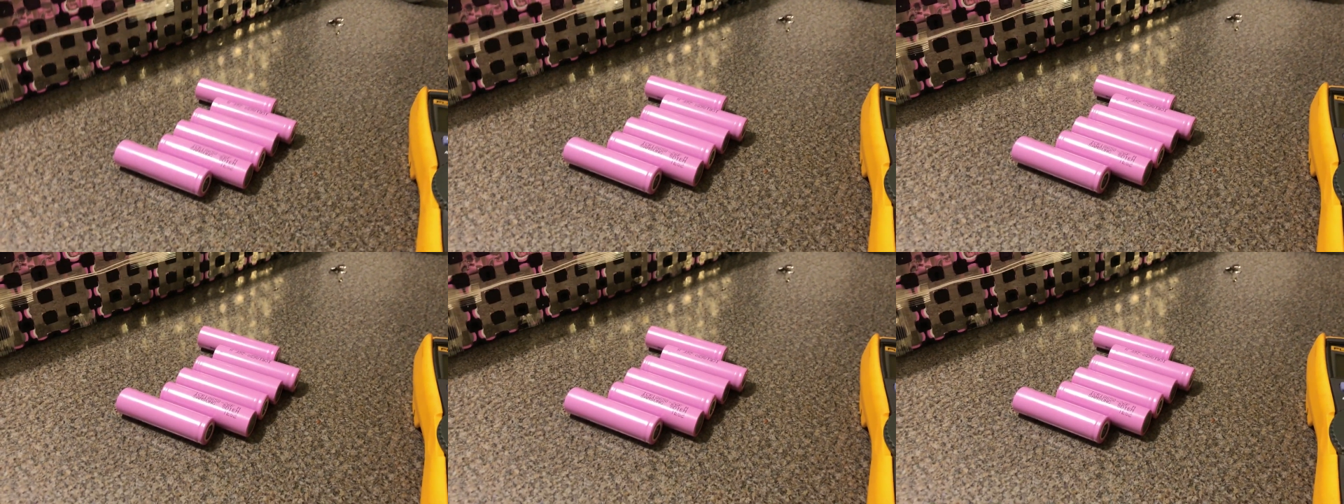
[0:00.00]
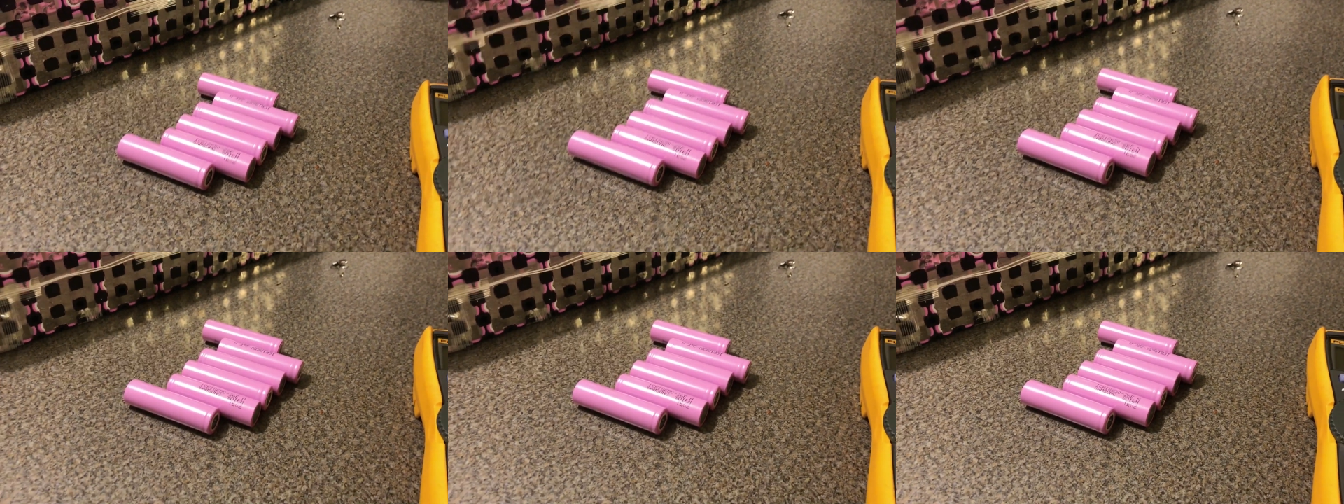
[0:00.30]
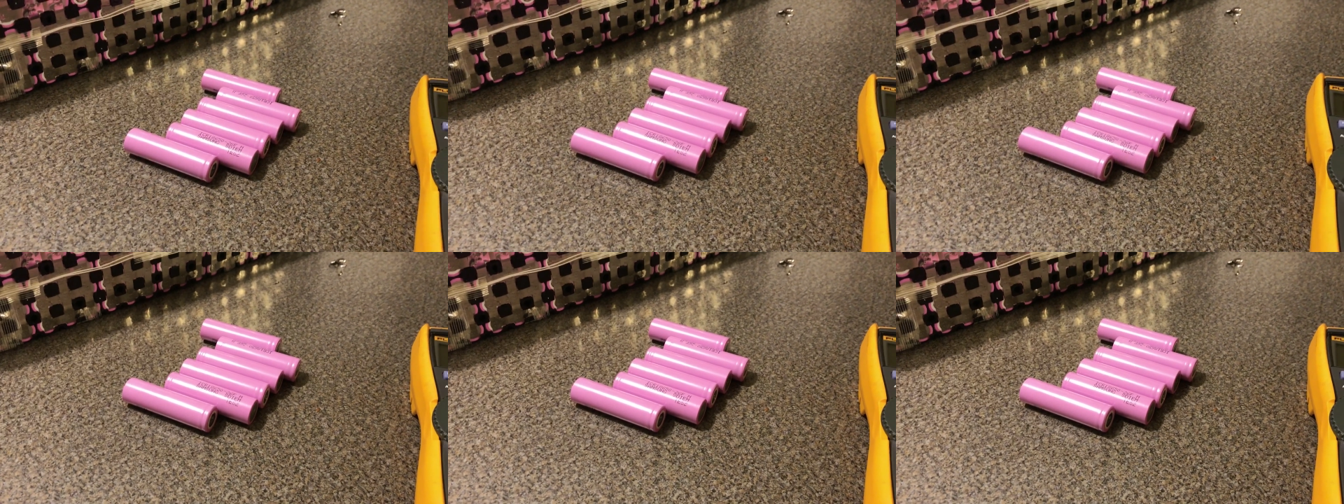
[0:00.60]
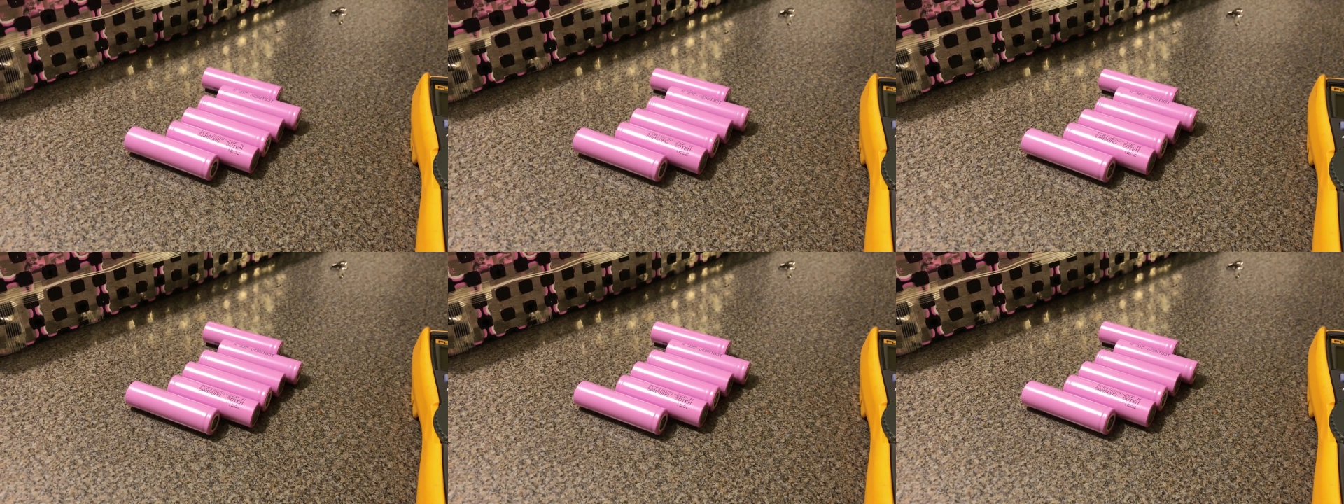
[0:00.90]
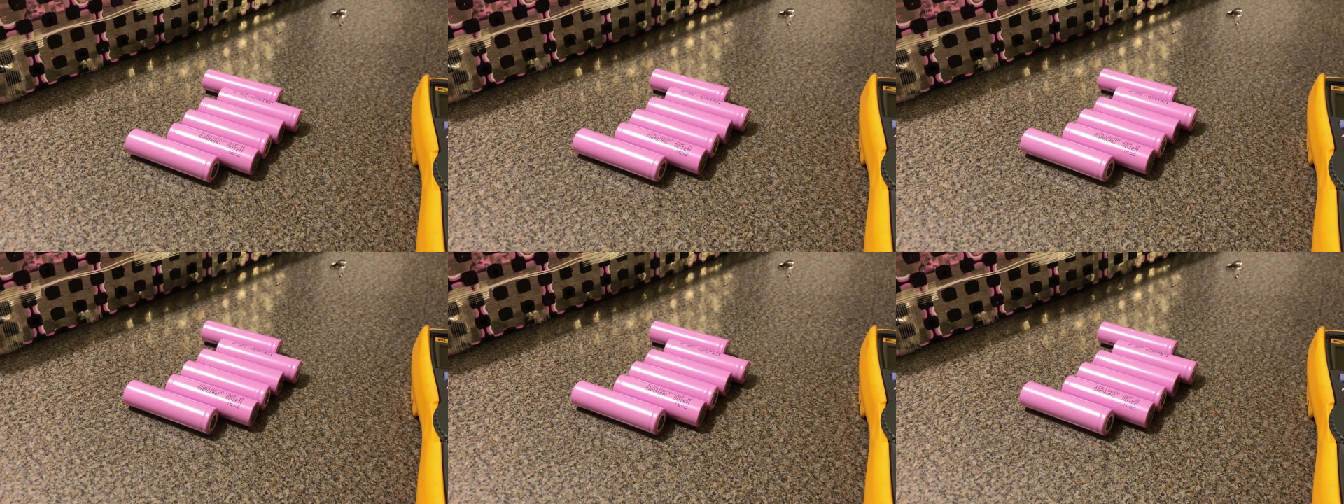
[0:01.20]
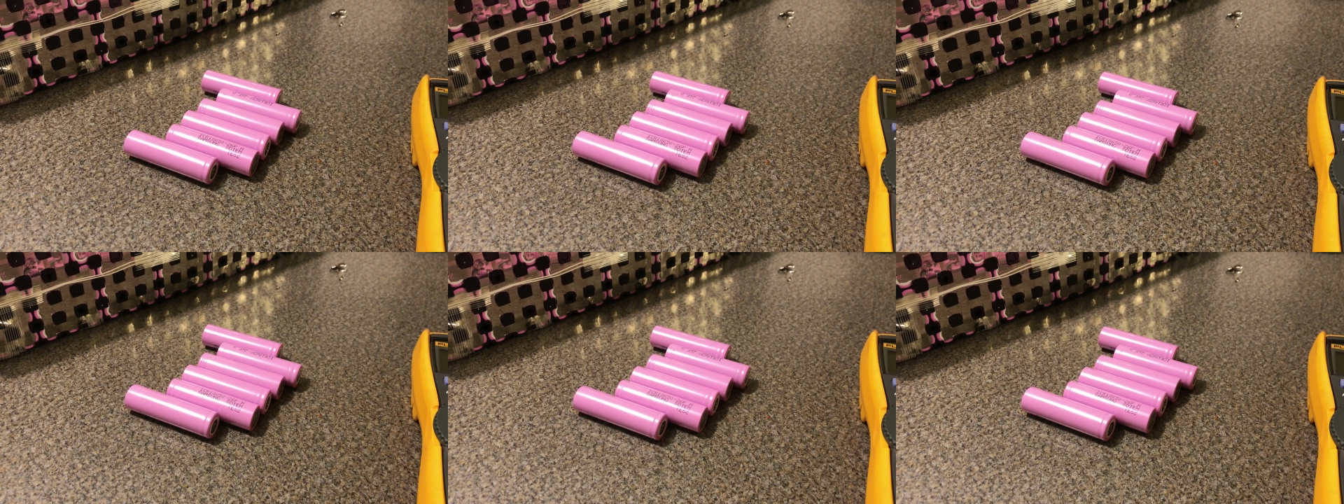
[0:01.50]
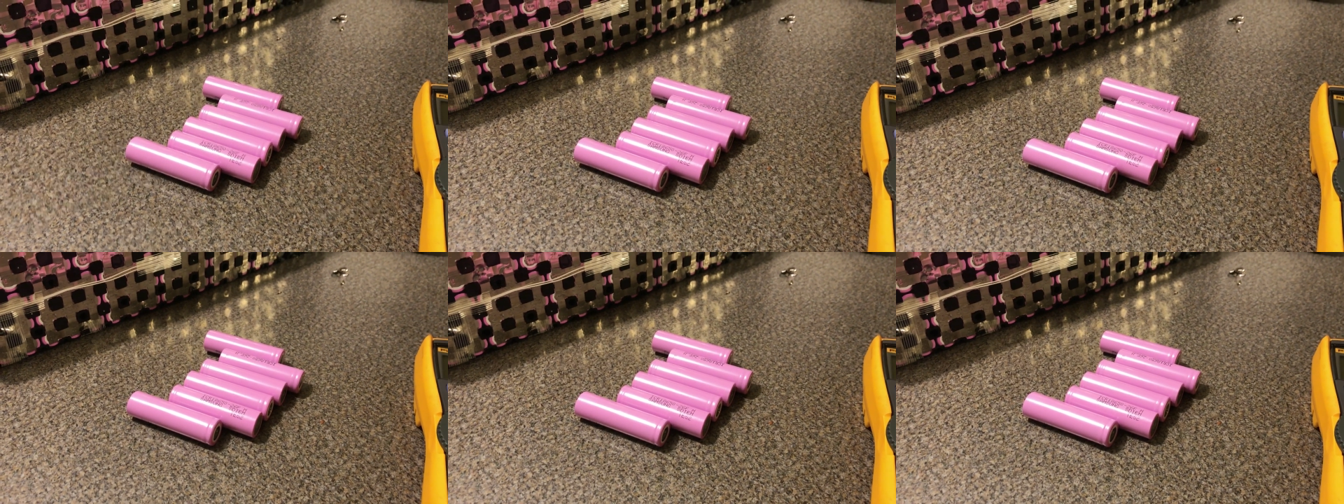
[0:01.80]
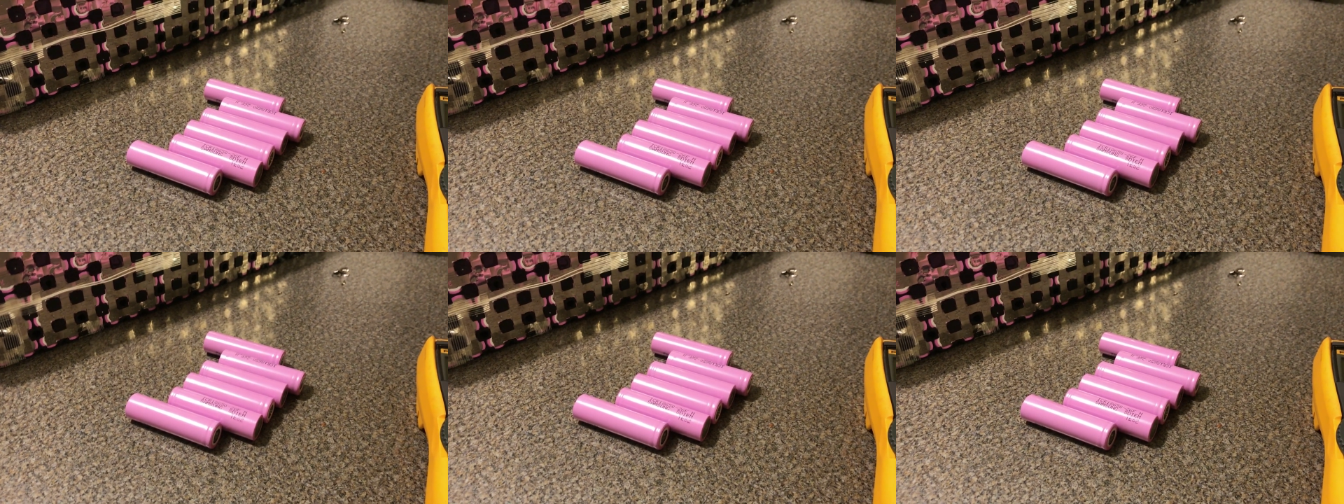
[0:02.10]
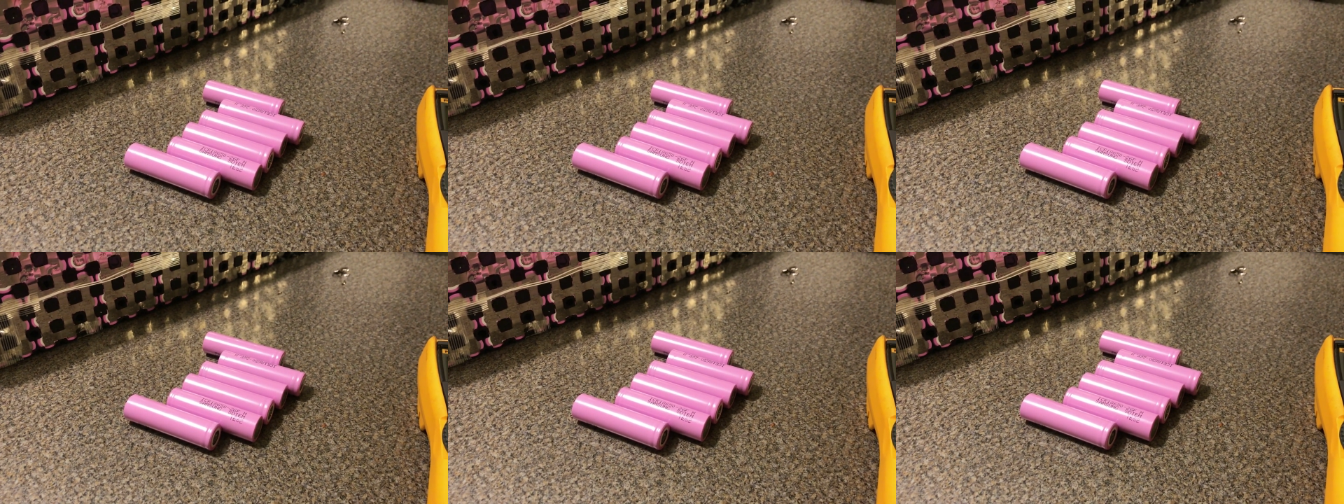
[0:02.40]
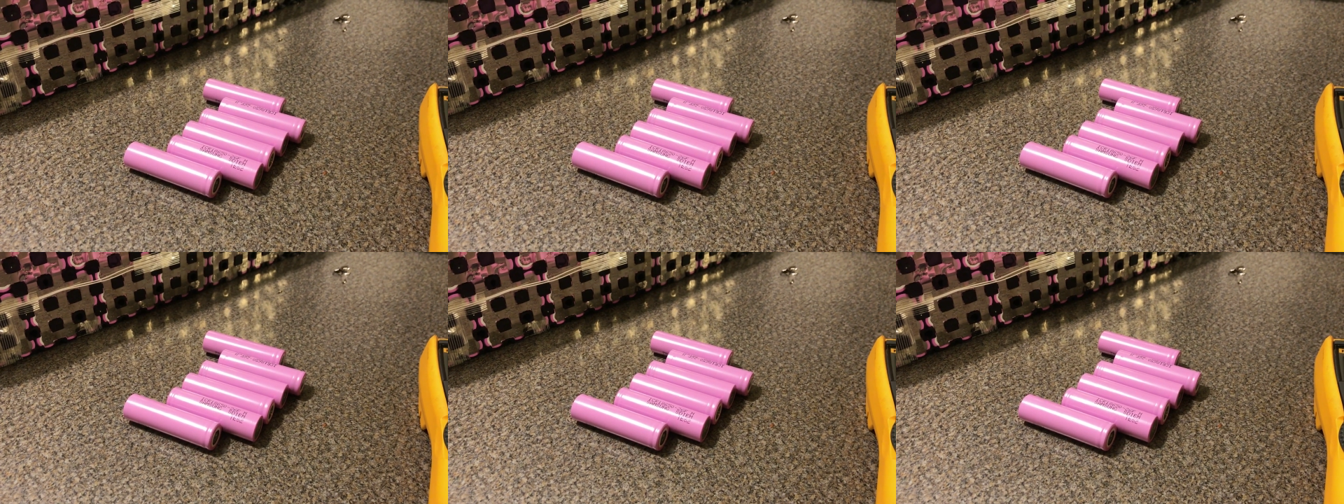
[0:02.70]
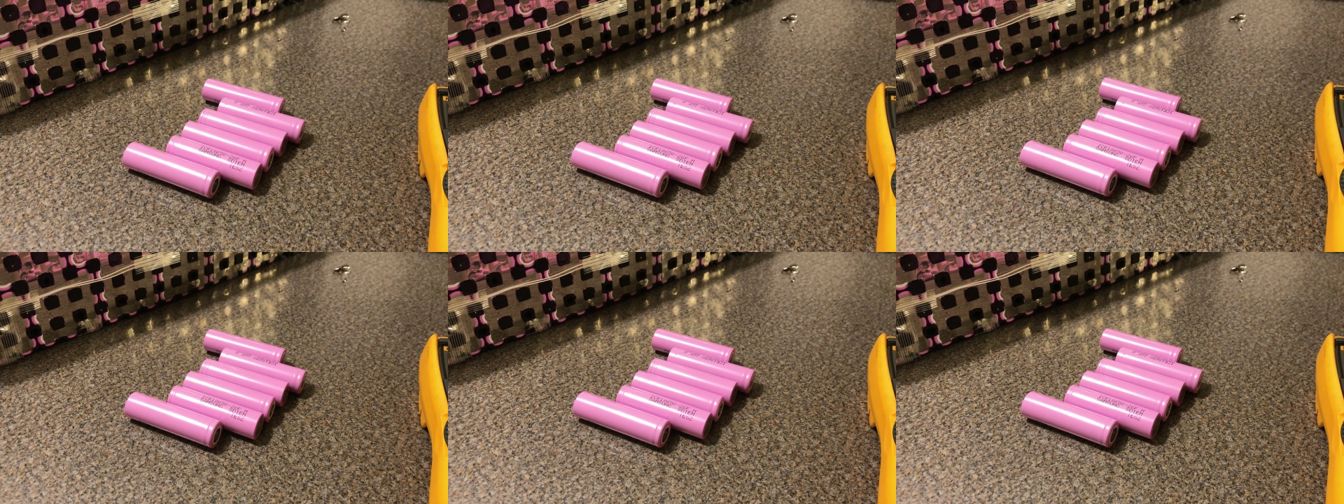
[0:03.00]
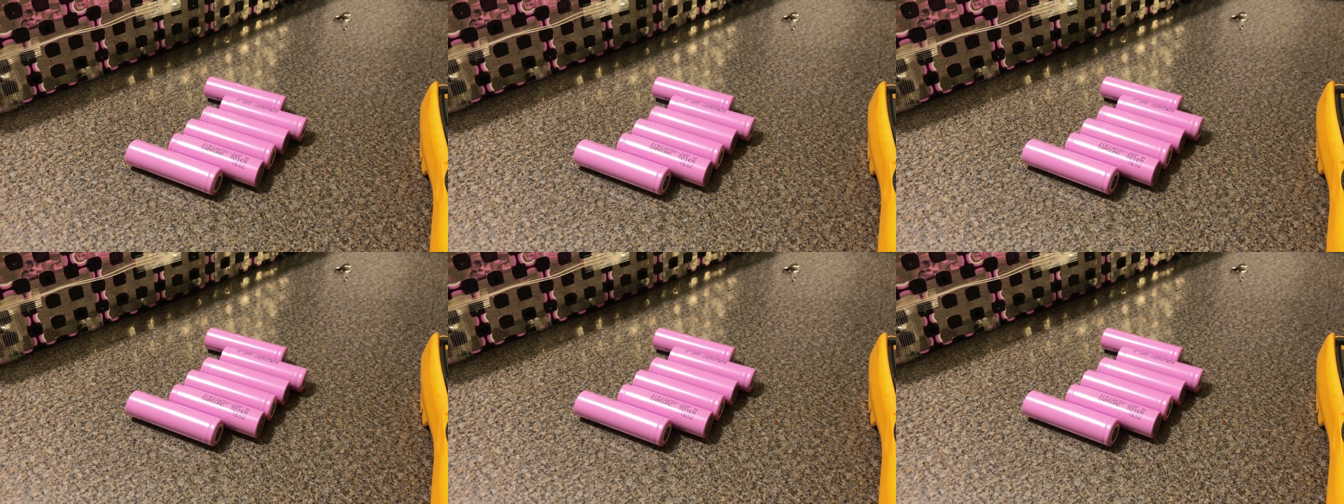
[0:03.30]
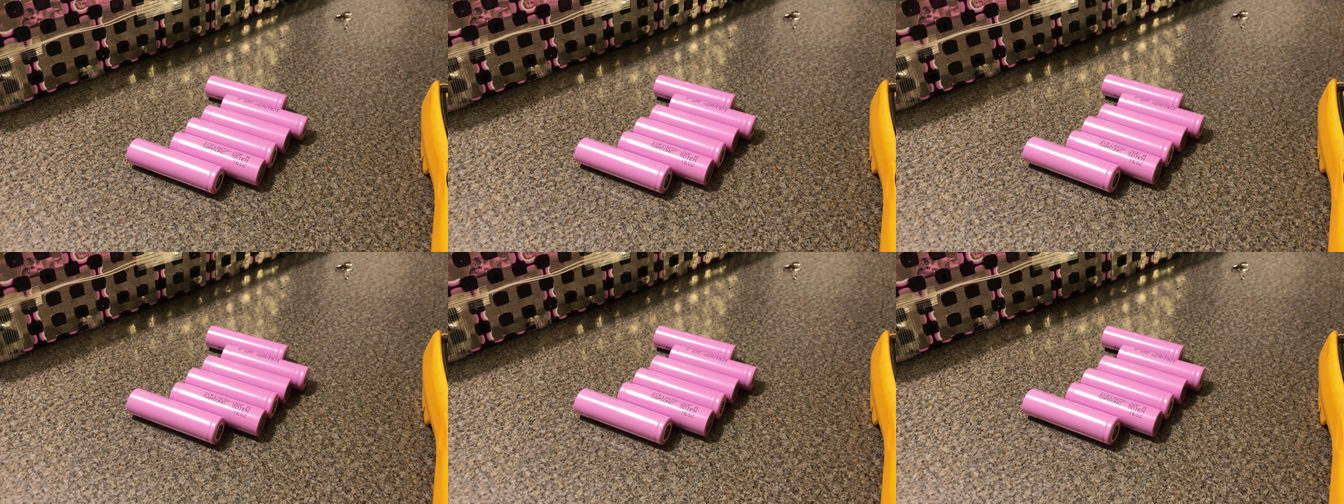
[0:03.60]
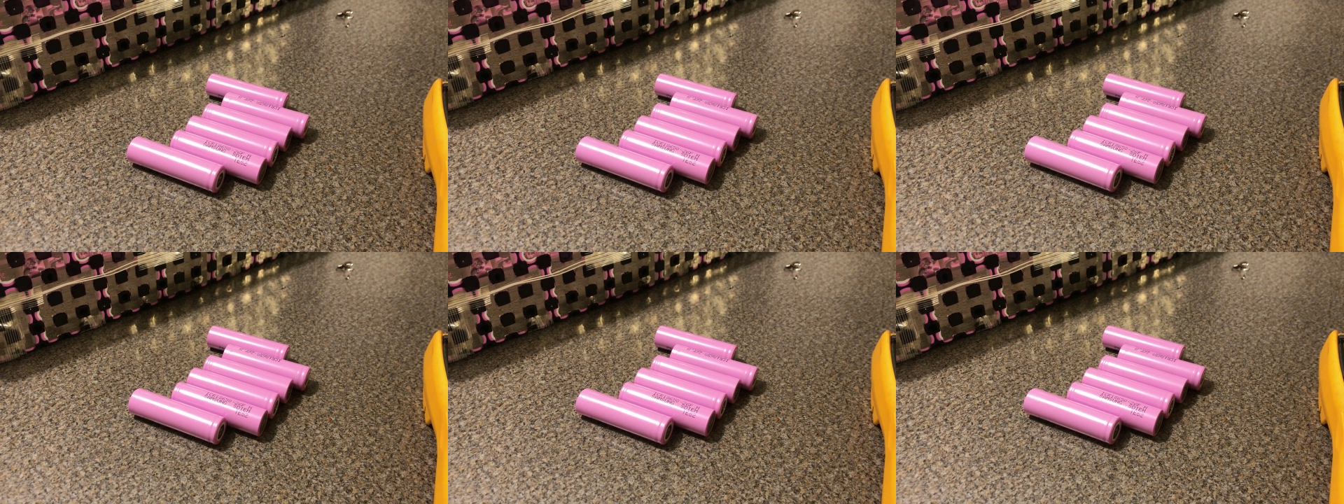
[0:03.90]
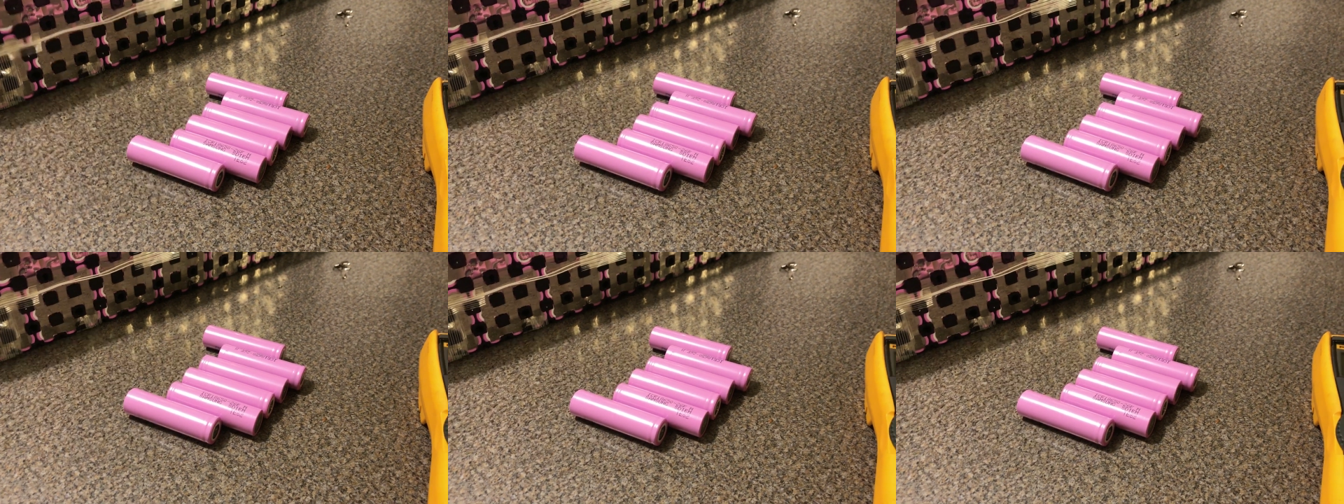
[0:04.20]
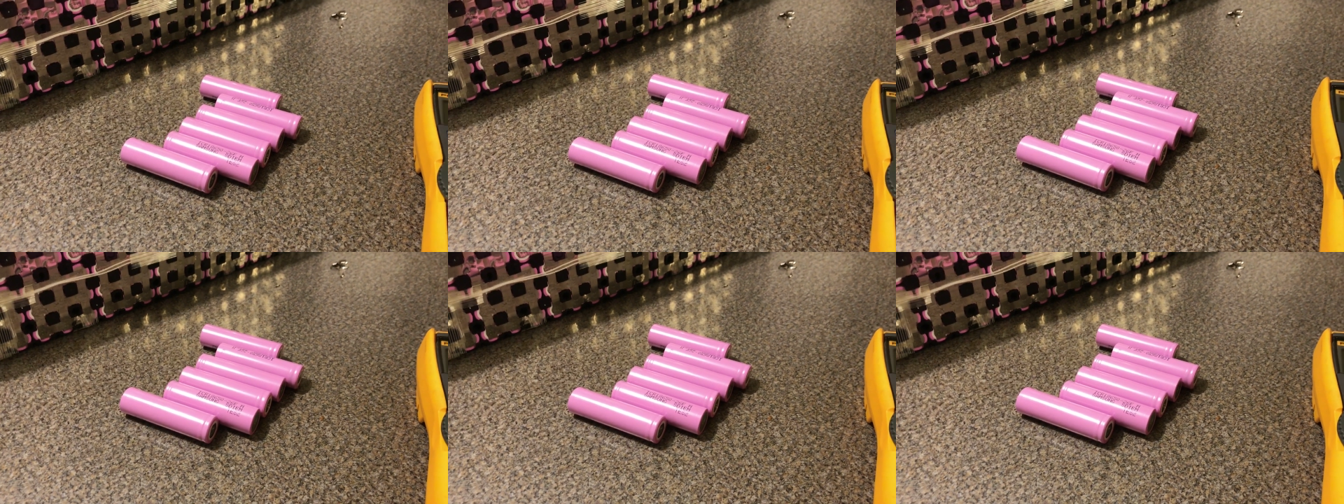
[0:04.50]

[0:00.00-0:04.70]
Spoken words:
[unreadable: no face in view]